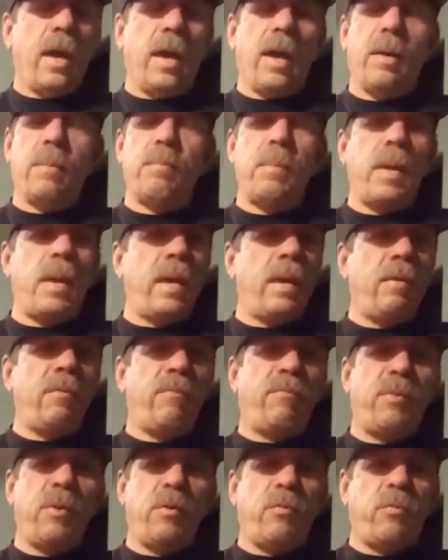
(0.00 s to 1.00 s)

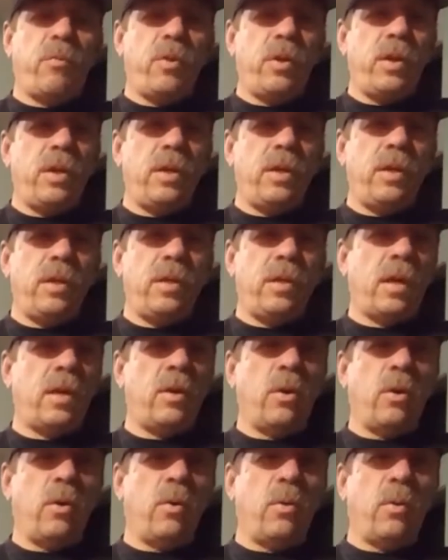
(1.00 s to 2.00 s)
Hey, feel free. I
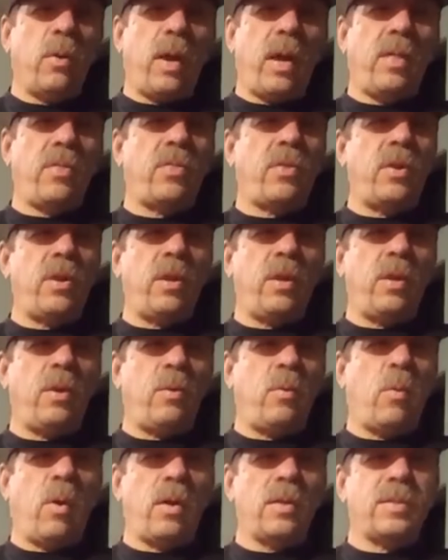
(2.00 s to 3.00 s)
know
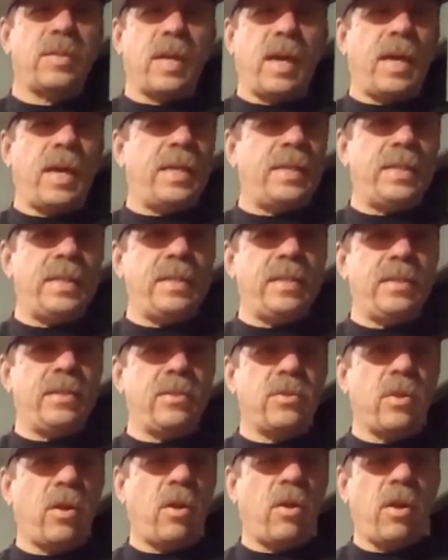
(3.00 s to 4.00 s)
Anthony wants
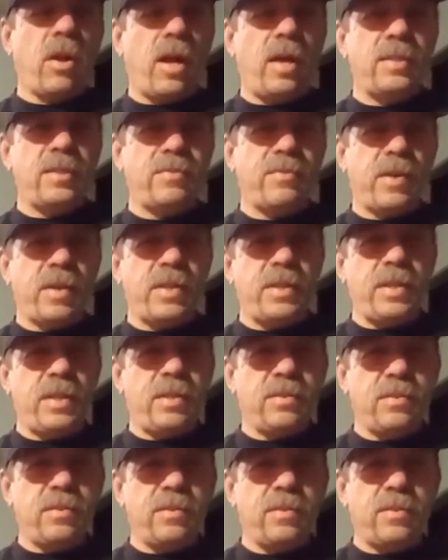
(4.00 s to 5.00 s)
ideas, all kinds of
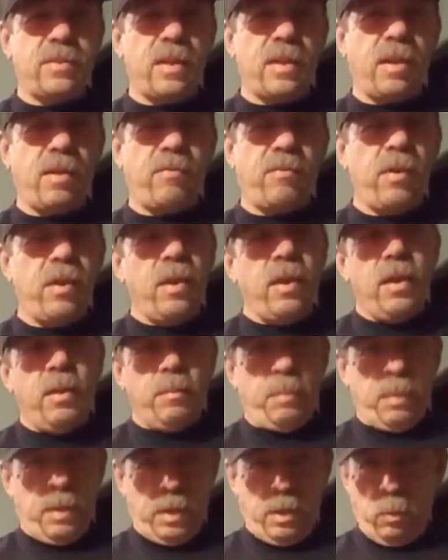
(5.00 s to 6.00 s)
ideas and stuff.
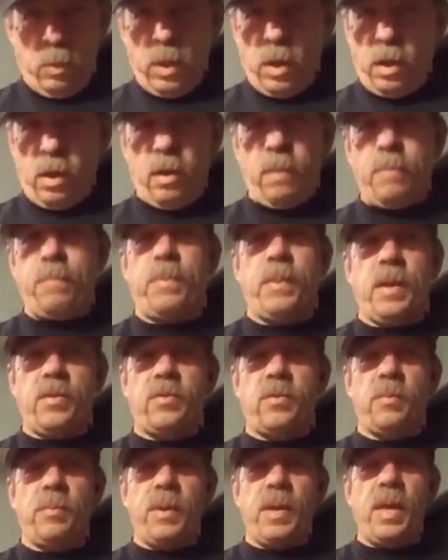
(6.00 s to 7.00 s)
But here we are.
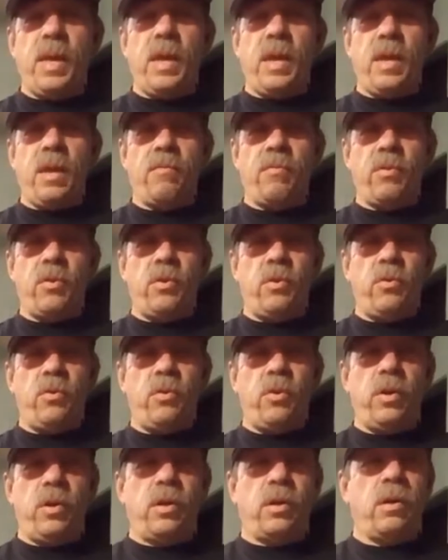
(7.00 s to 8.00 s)
It's the beginning of the new
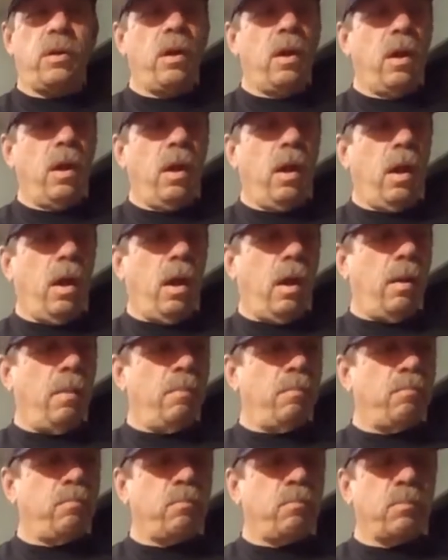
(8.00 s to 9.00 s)
year.
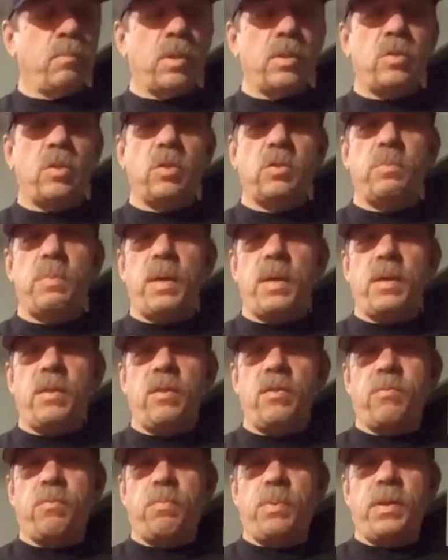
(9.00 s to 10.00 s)
Let's just make
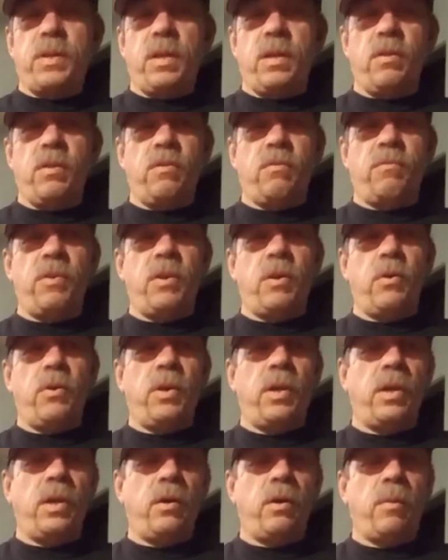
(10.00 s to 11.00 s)
this particular video
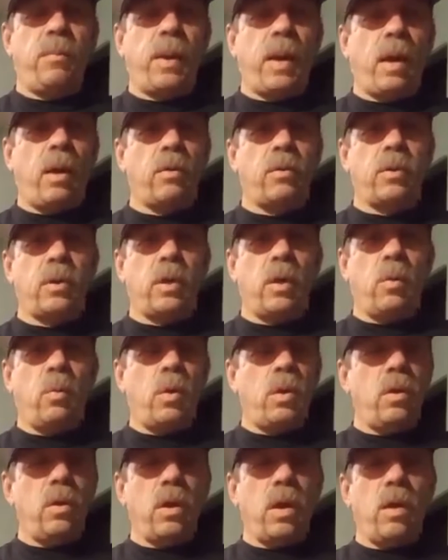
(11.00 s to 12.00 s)
here about
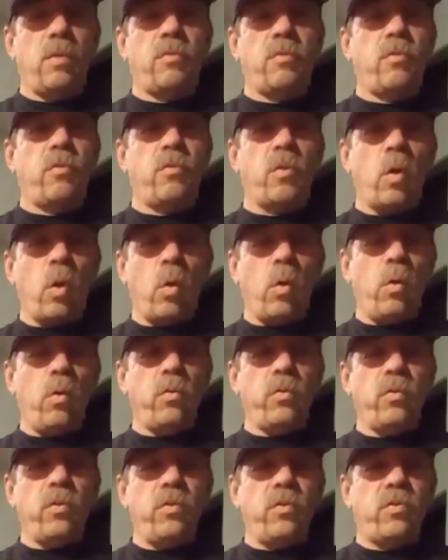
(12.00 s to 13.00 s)
what you guys'
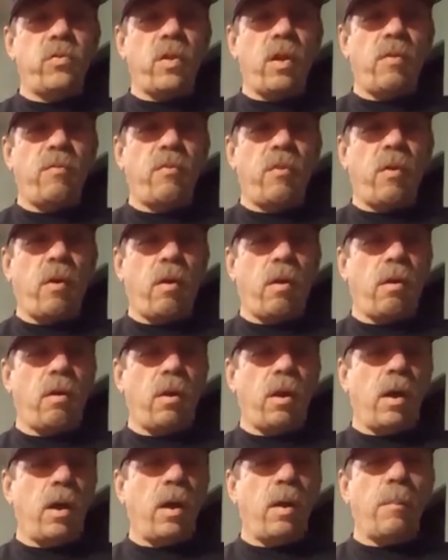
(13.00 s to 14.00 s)
goals and stuff
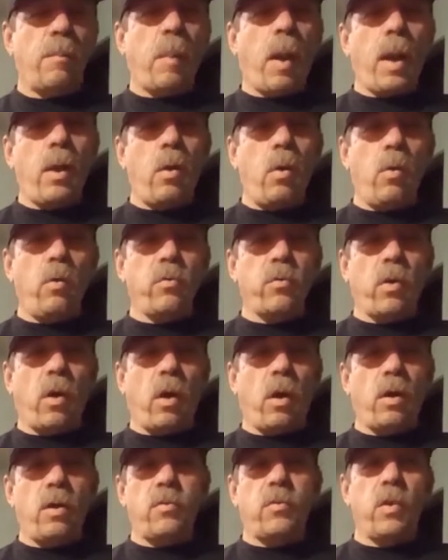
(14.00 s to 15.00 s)
are. My goals
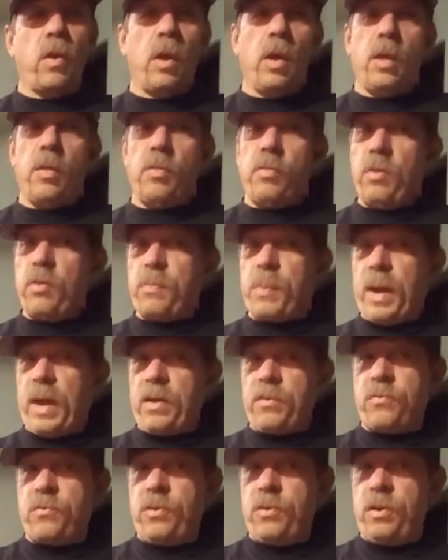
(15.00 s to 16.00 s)
are is this
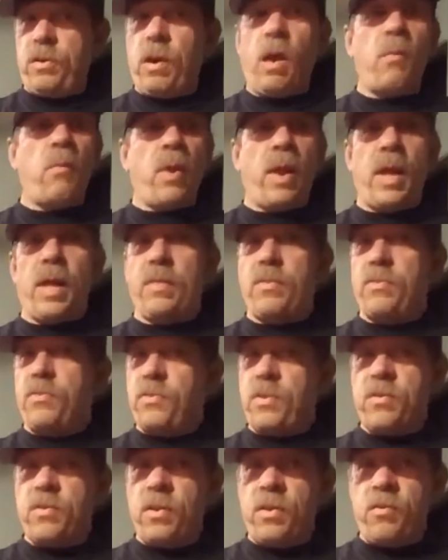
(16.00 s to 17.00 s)
past year, I ran
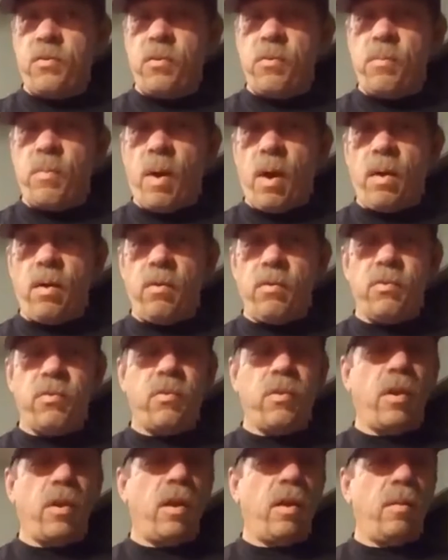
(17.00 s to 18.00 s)
600
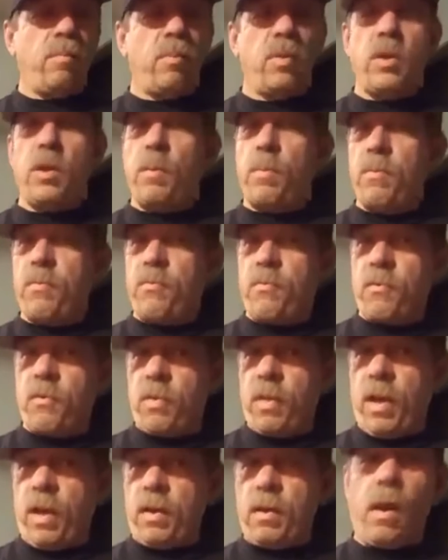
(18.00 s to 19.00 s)
miles. The year
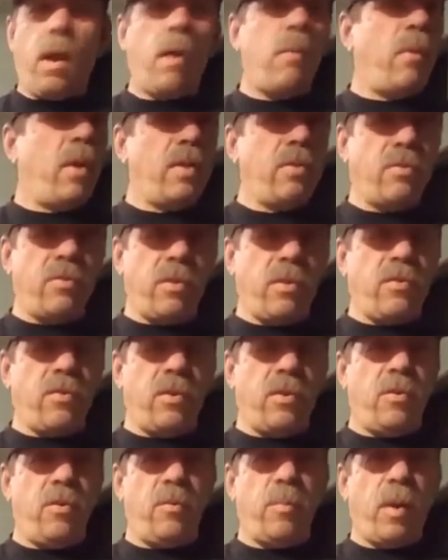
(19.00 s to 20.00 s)
before that, I ran
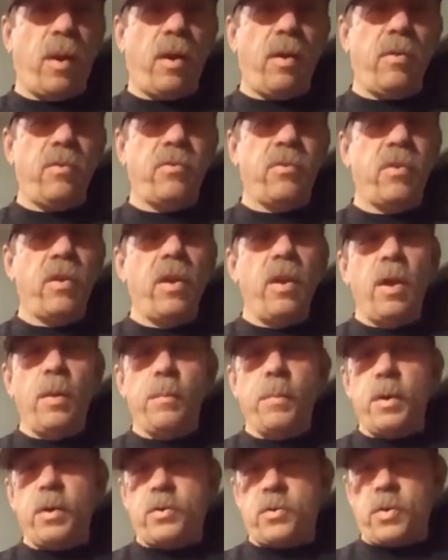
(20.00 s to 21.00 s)
600 miles.
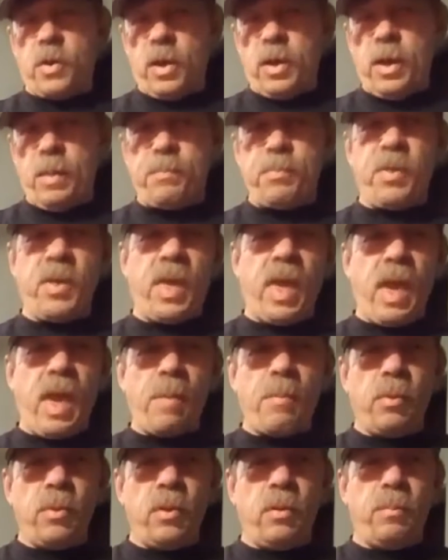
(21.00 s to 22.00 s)
I'm going to try and up the
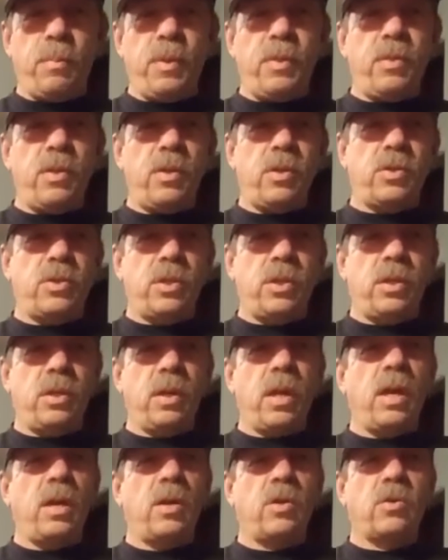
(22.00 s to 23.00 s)
game a little bit this
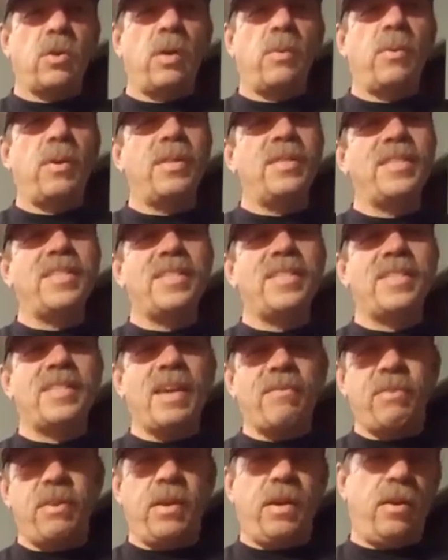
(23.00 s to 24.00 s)
year. I'm going to try and run
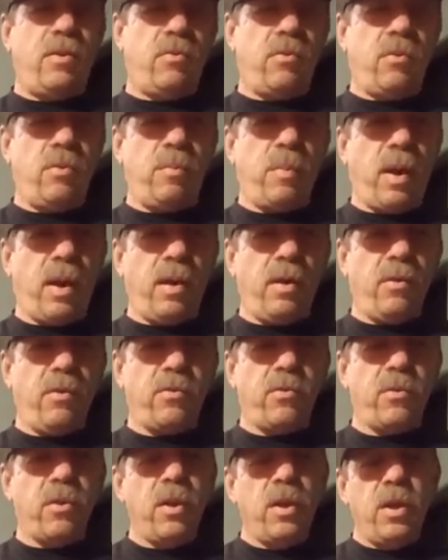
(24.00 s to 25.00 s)
700
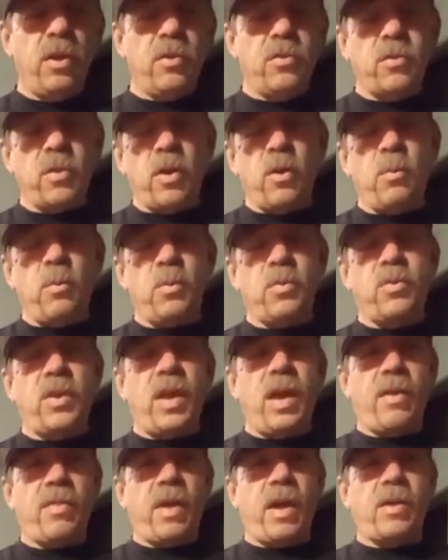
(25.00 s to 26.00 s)
miles. So we'll
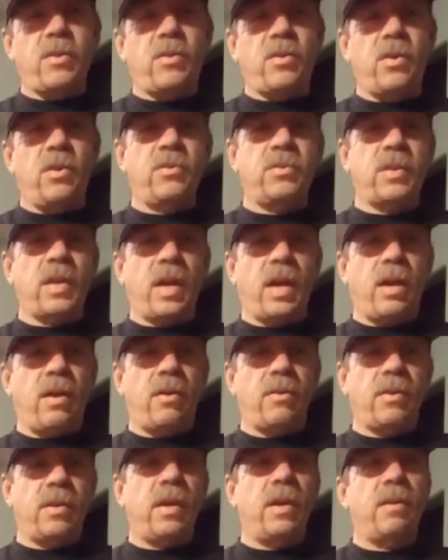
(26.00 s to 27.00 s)
see how that turns
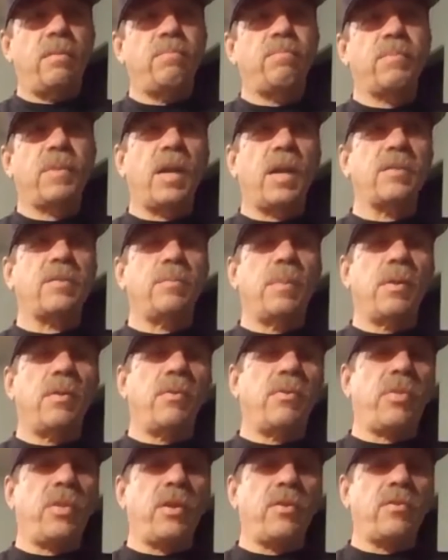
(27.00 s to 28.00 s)
out. Got some
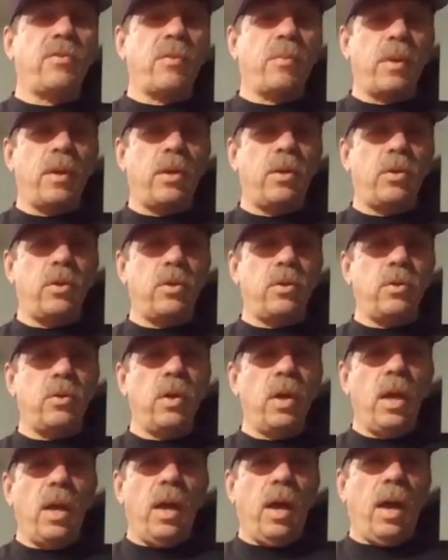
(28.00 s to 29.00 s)
other things I'm going to
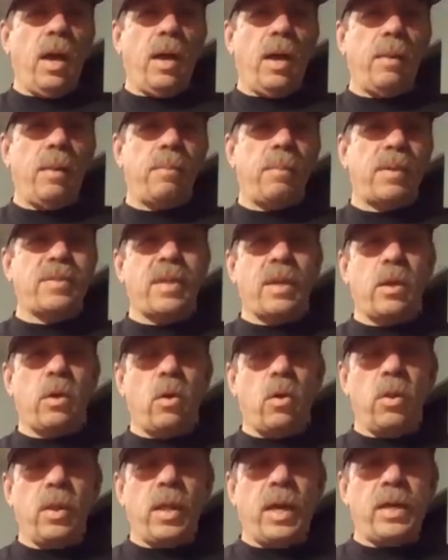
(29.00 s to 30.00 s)
do. I set a
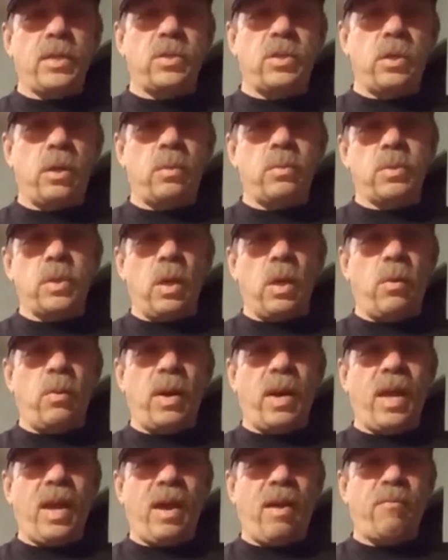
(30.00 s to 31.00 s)
goal last year. I was going to
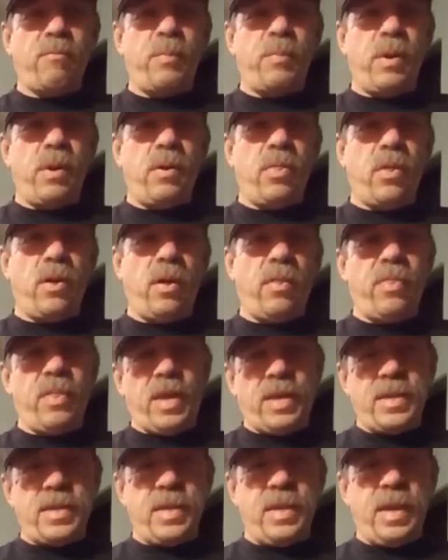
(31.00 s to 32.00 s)
run a half marathon.
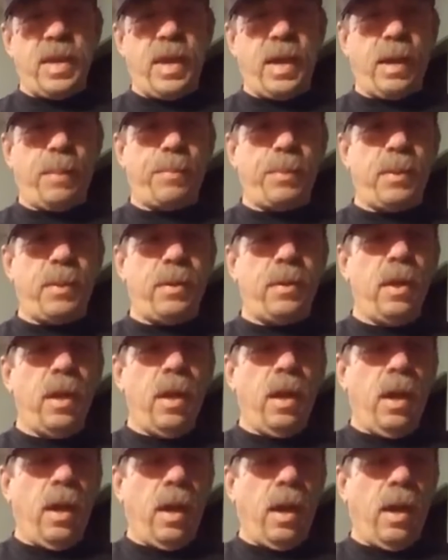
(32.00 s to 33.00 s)
That didn't happen.
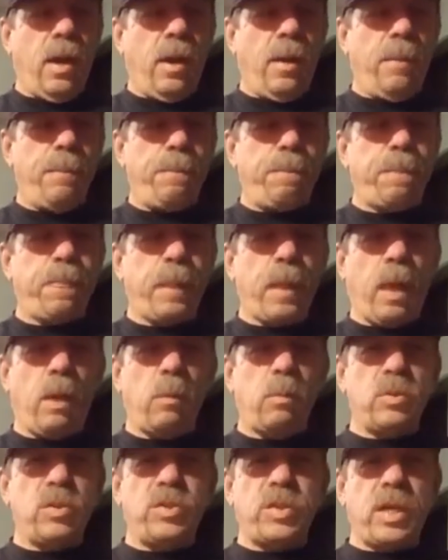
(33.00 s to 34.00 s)
I
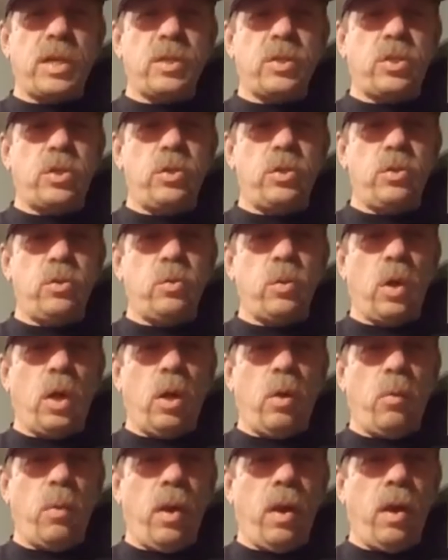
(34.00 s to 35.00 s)
was set
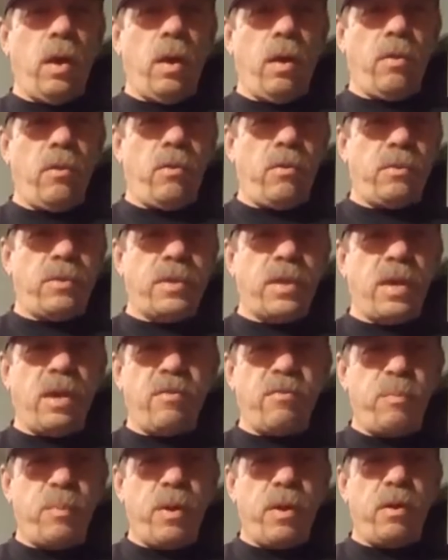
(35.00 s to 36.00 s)
to run another
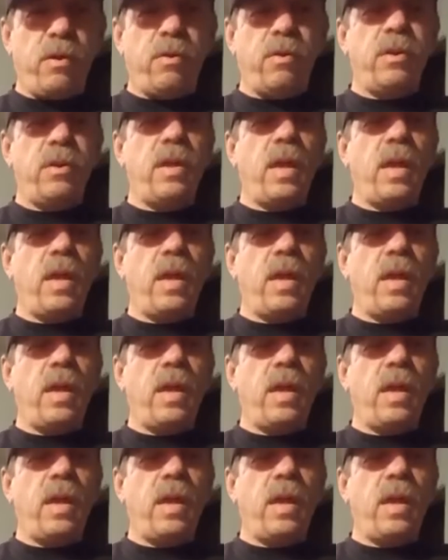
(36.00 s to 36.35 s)
Tough Mudder.